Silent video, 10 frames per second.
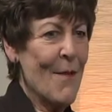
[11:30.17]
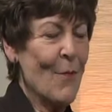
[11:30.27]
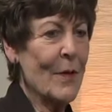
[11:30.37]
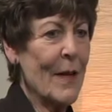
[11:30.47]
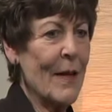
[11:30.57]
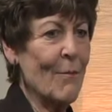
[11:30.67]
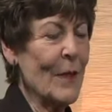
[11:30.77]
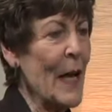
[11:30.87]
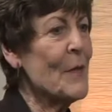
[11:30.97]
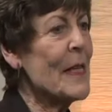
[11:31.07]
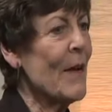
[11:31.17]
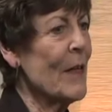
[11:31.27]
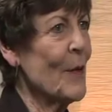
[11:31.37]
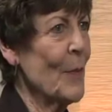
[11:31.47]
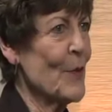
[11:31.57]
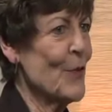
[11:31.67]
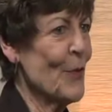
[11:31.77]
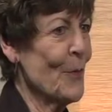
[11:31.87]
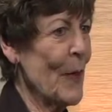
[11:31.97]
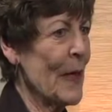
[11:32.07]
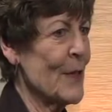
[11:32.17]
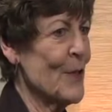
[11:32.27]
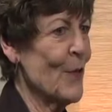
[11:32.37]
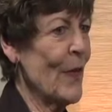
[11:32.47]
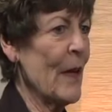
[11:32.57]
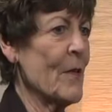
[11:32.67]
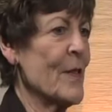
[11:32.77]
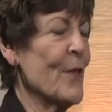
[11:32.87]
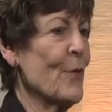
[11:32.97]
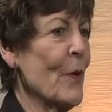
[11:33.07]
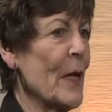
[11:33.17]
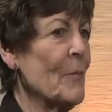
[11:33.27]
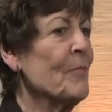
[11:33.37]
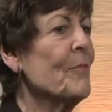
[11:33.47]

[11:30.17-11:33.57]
when I was county commissioner back in 2003,